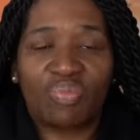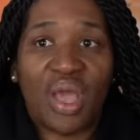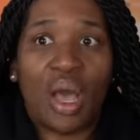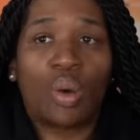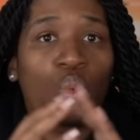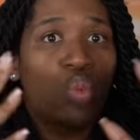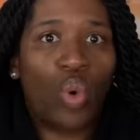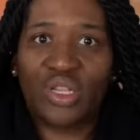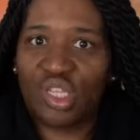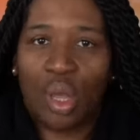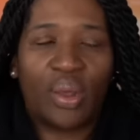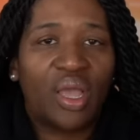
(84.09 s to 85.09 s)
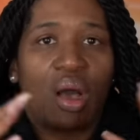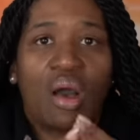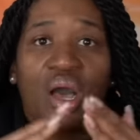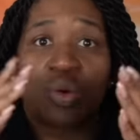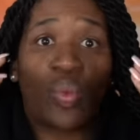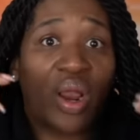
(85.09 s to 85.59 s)
about what's going
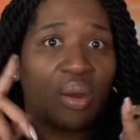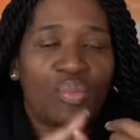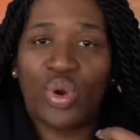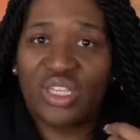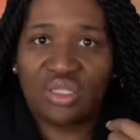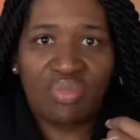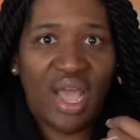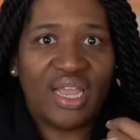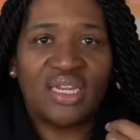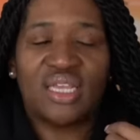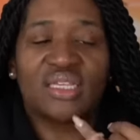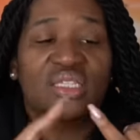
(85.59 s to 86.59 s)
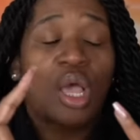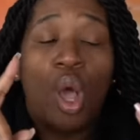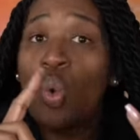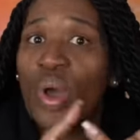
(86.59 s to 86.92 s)
on, where Rick's mind is,